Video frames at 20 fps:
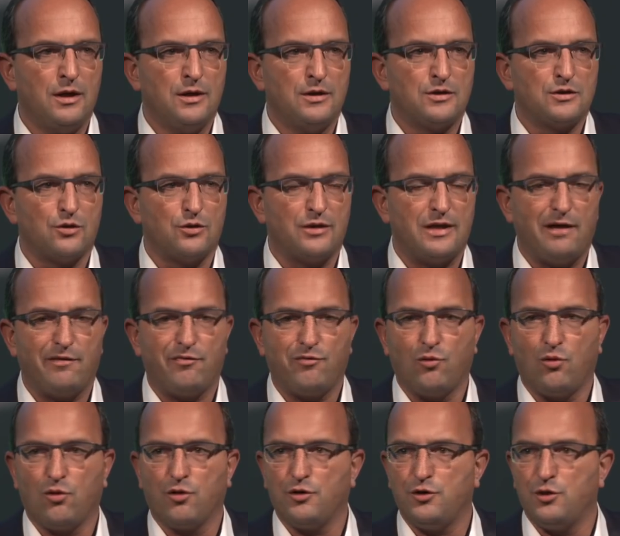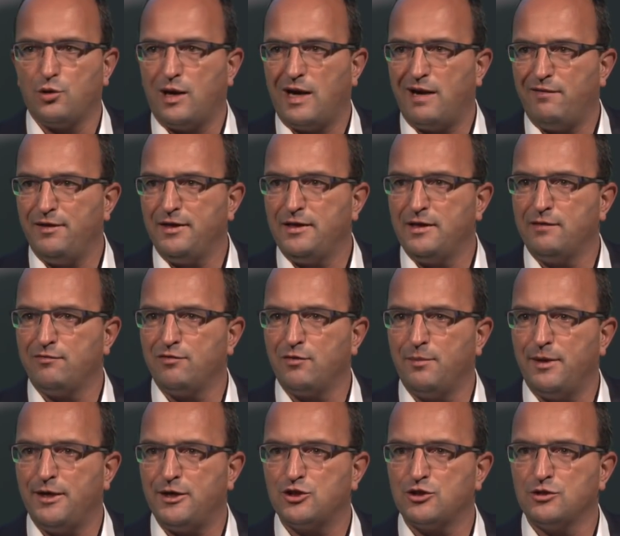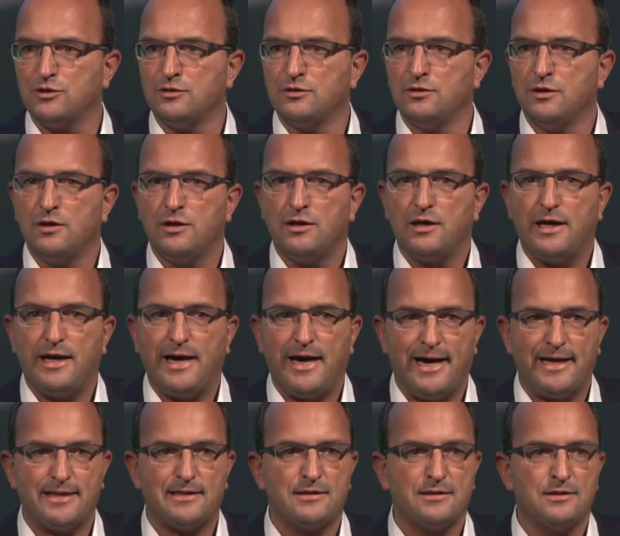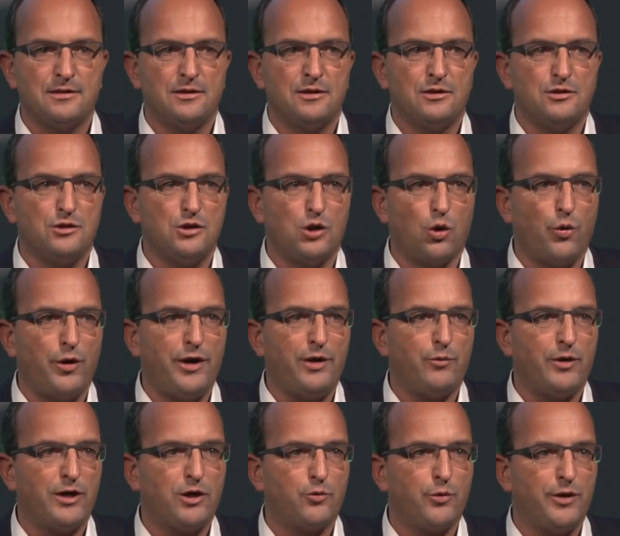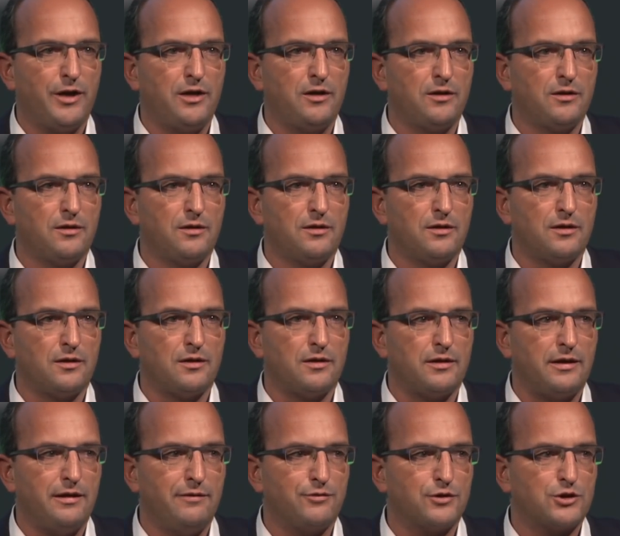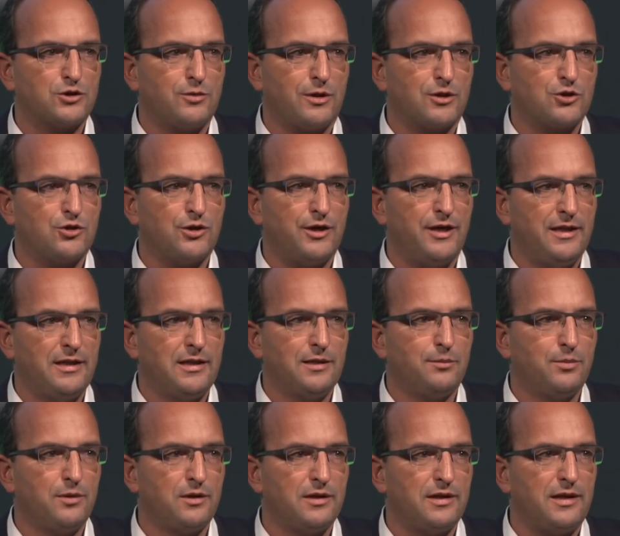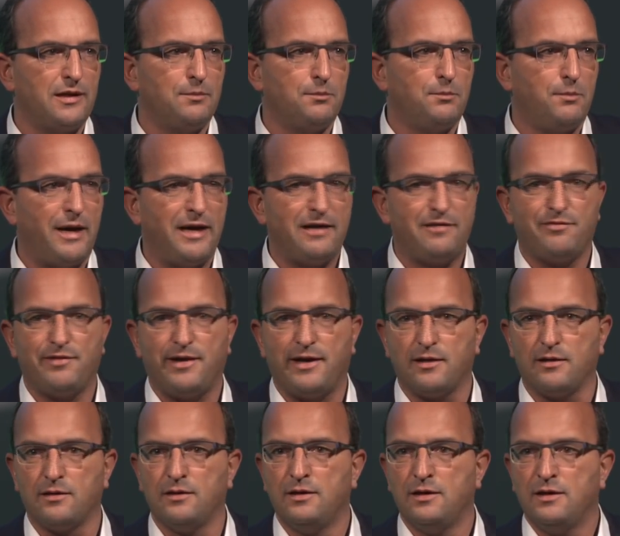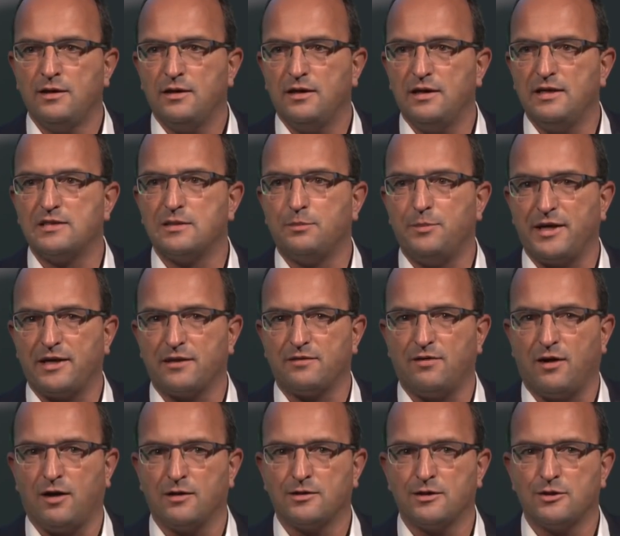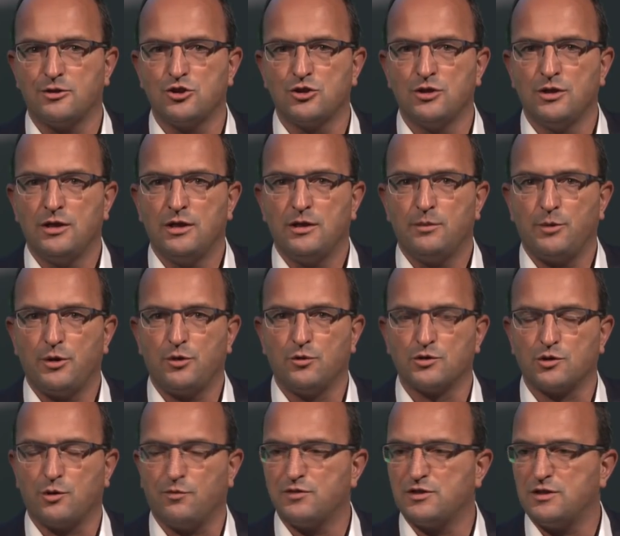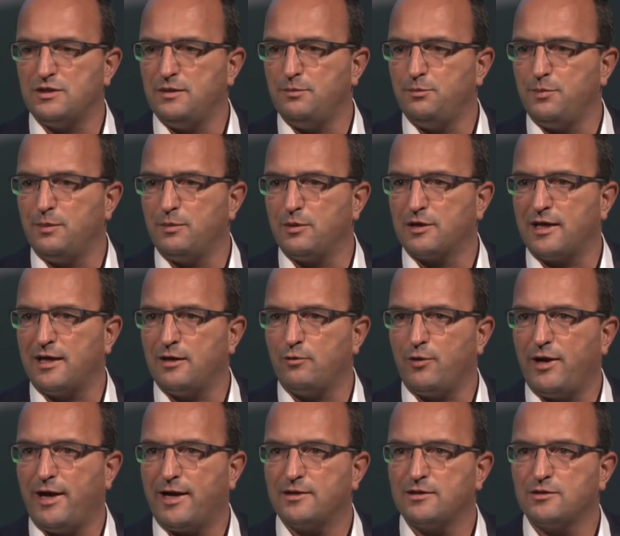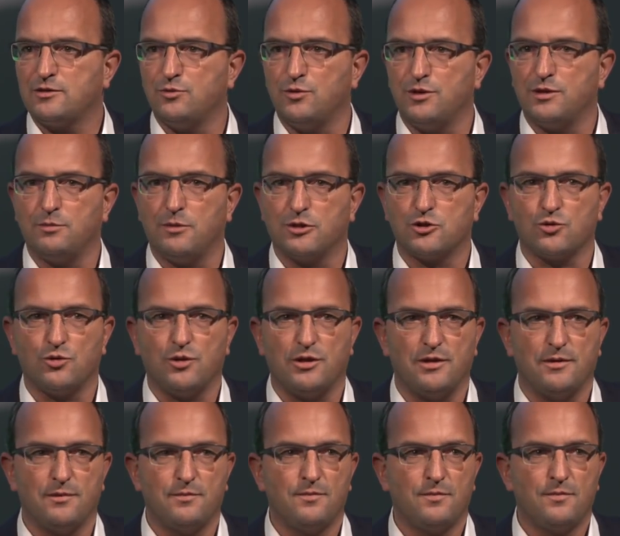So therefore, having the information ahead, knowing when critical infrastructure in the building might fail is a big advantage, because obviously people can react to it much earlier.